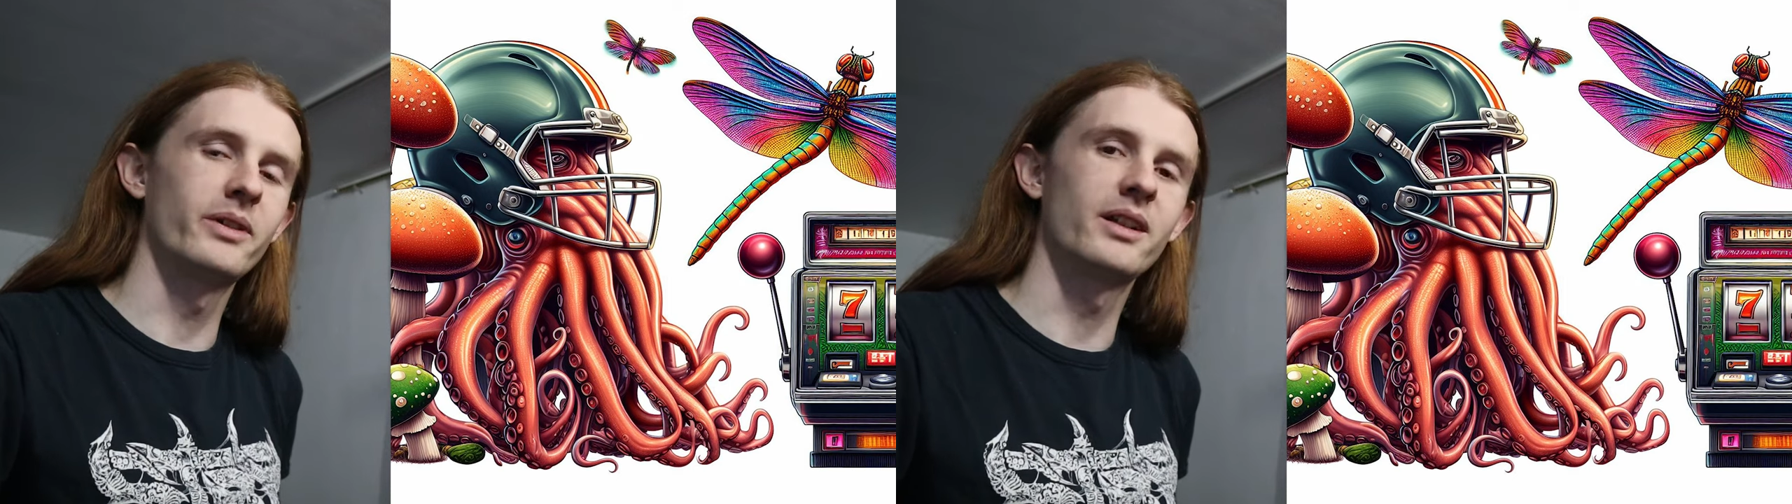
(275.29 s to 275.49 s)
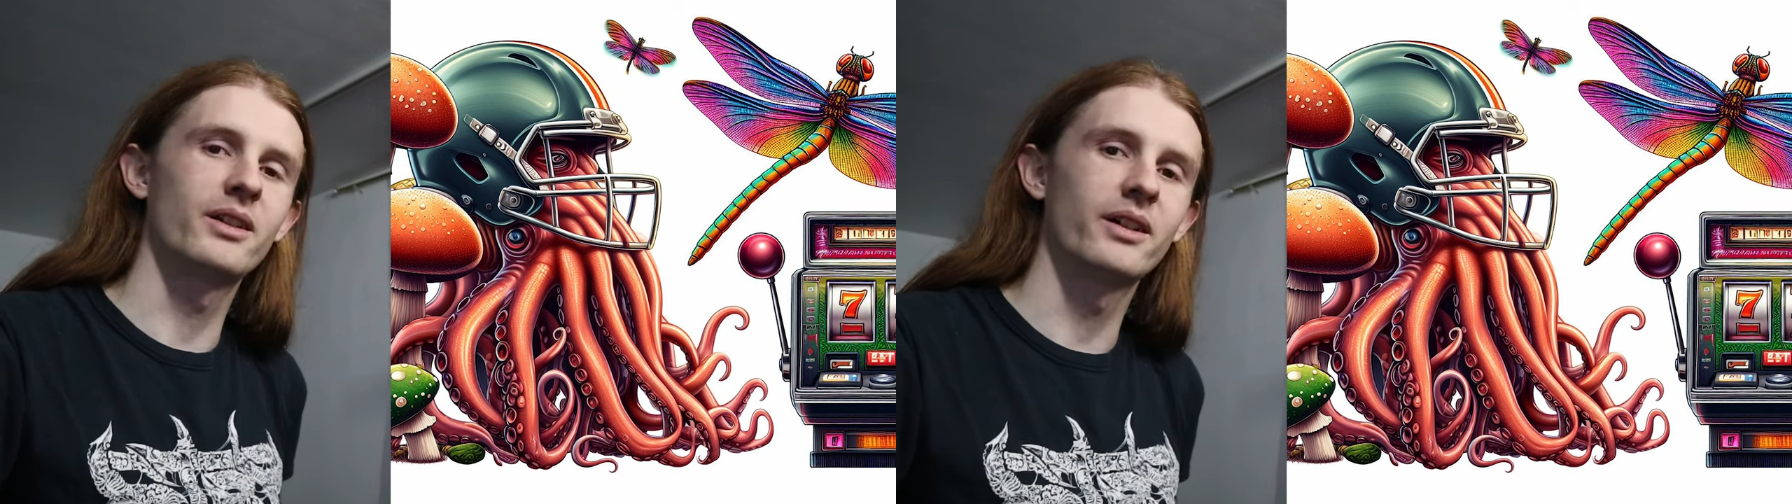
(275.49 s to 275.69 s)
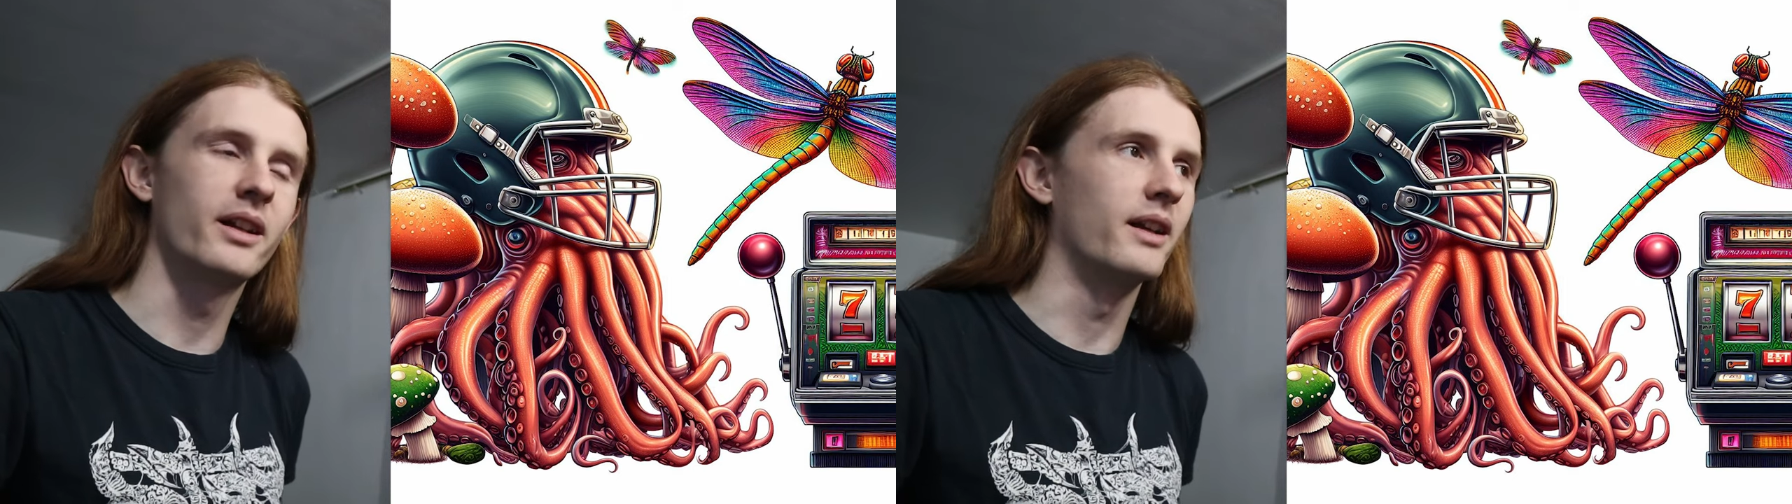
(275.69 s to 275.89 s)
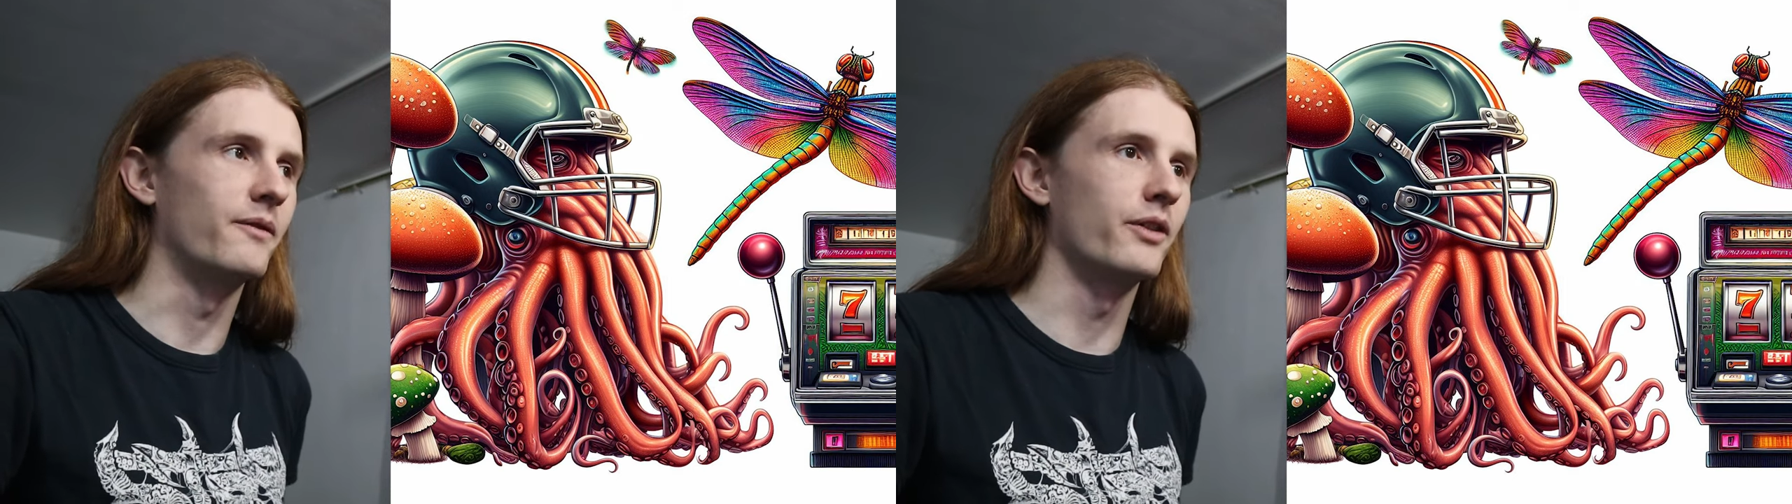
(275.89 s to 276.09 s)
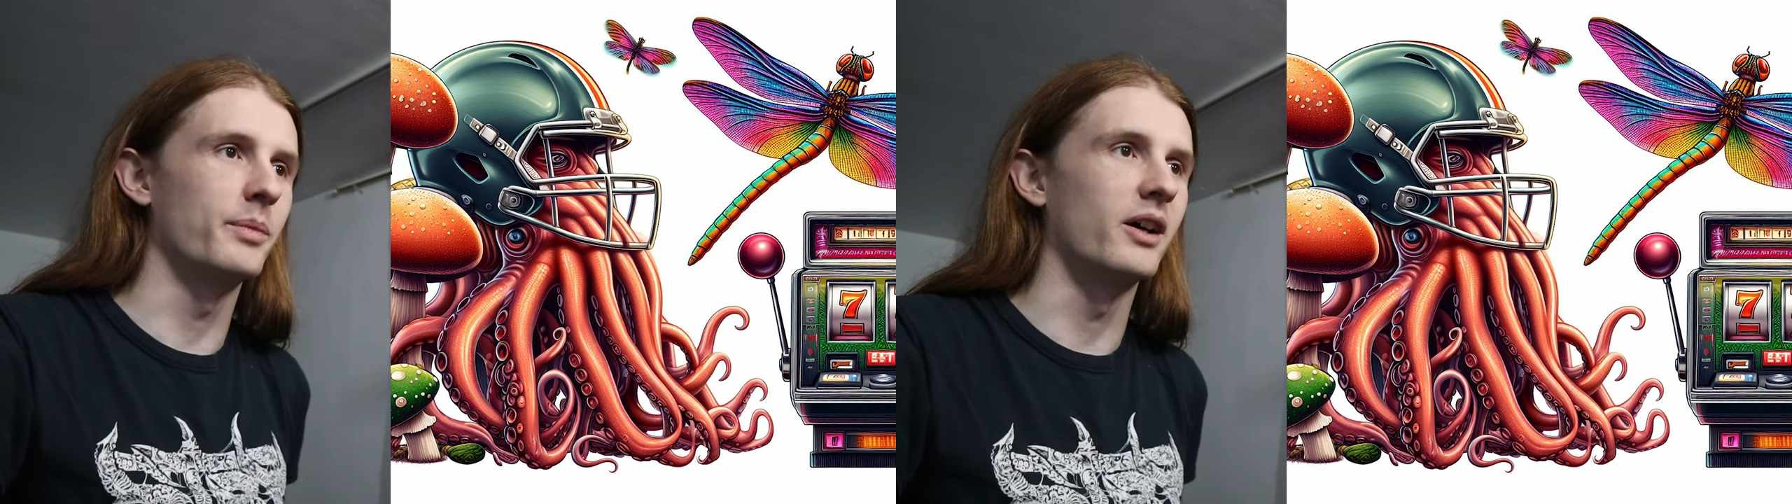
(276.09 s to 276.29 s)
pretty good in
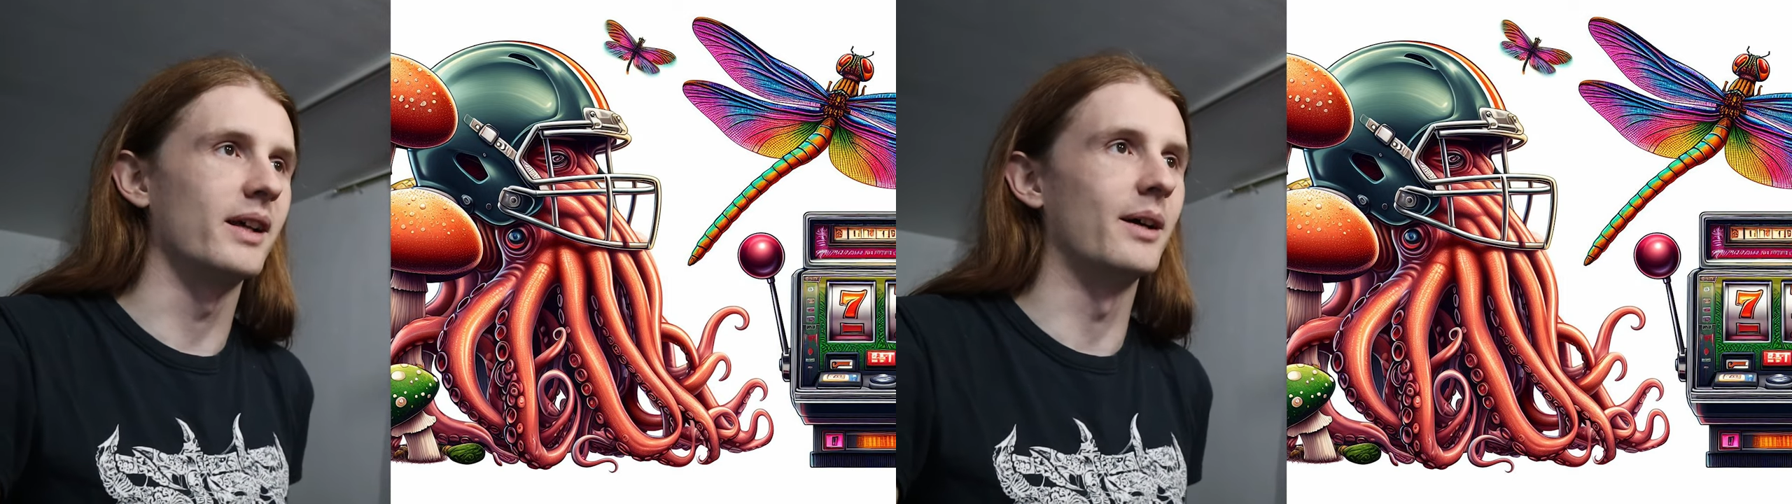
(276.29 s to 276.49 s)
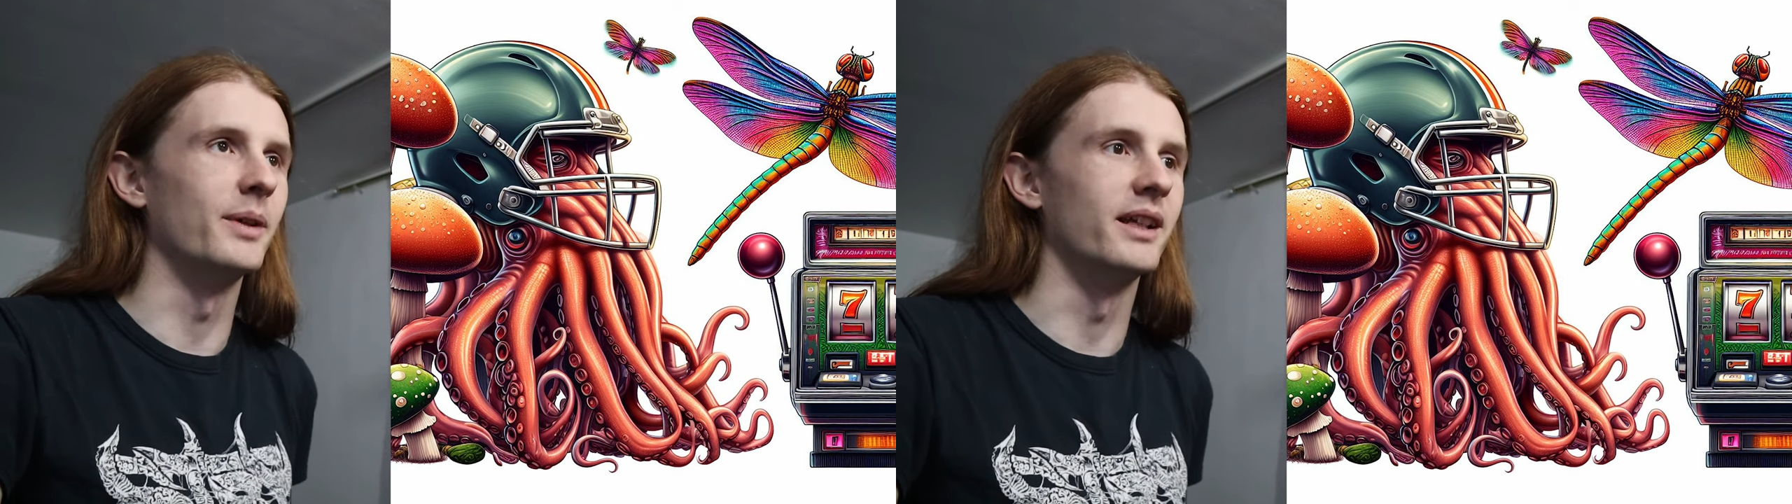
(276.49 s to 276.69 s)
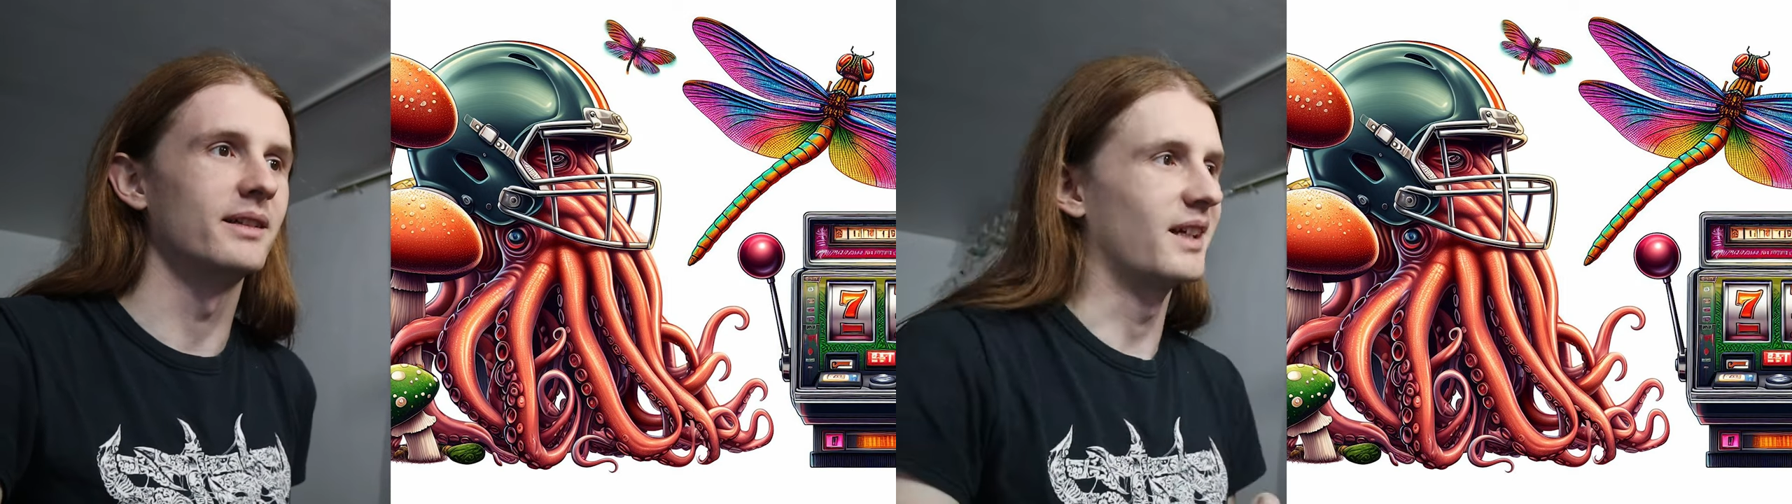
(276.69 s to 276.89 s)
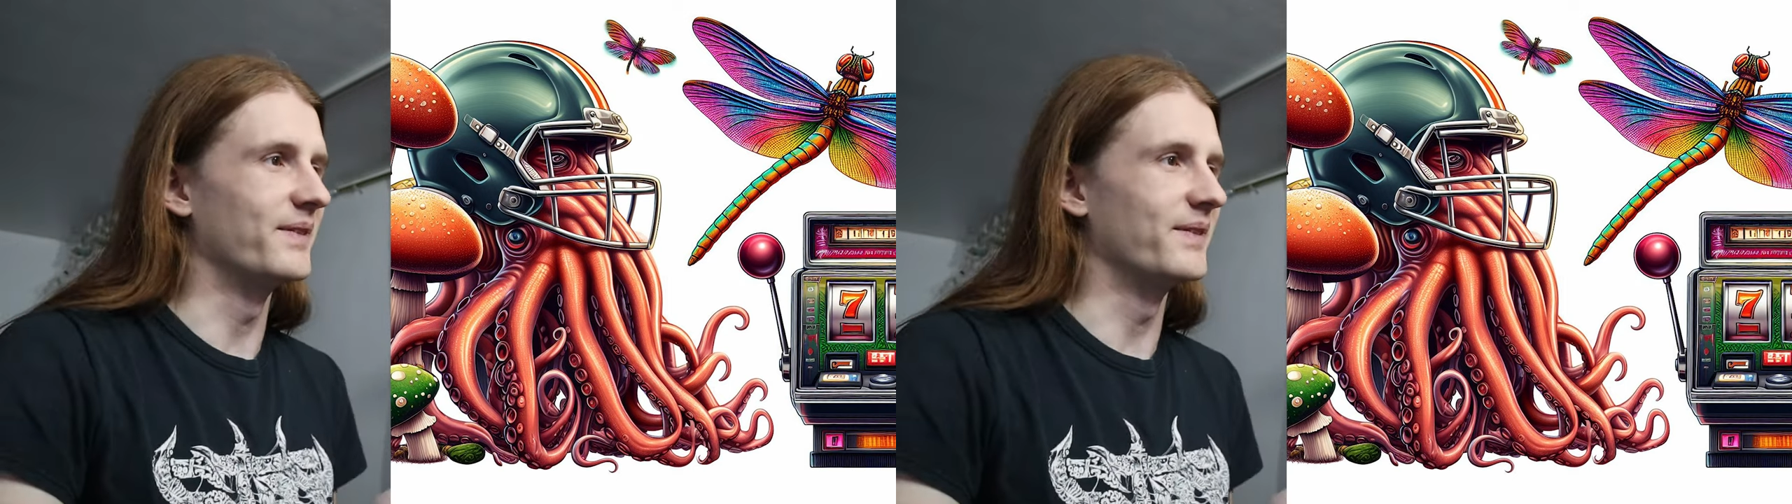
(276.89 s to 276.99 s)
a football helmet.